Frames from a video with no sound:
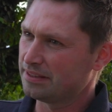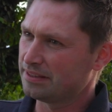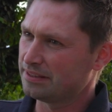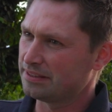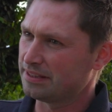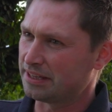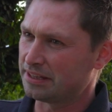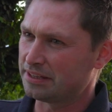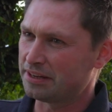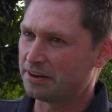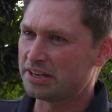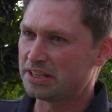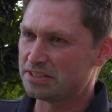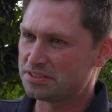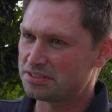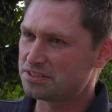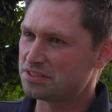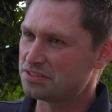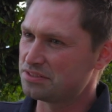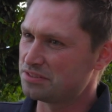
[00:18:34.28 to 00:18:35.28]
Yeah, I think
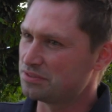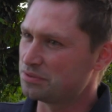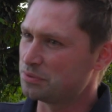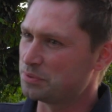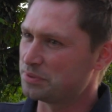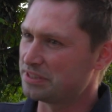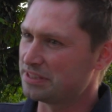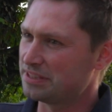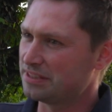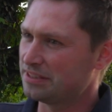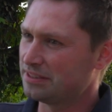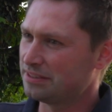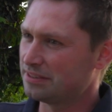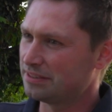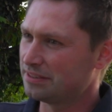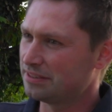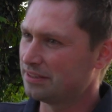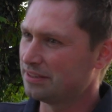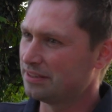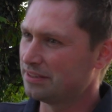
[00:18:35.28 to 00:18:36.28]
it's to do with the
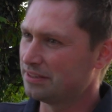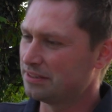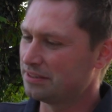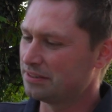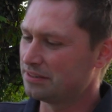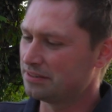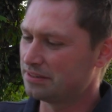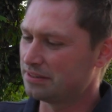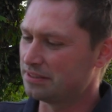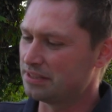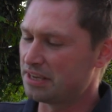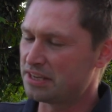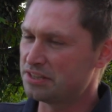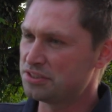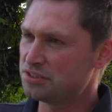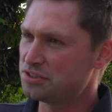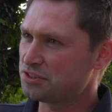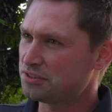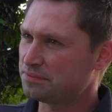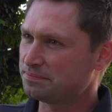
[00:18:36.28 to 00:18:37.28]

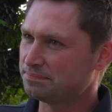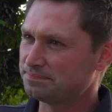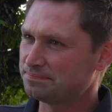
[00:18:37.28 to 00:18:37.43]
age.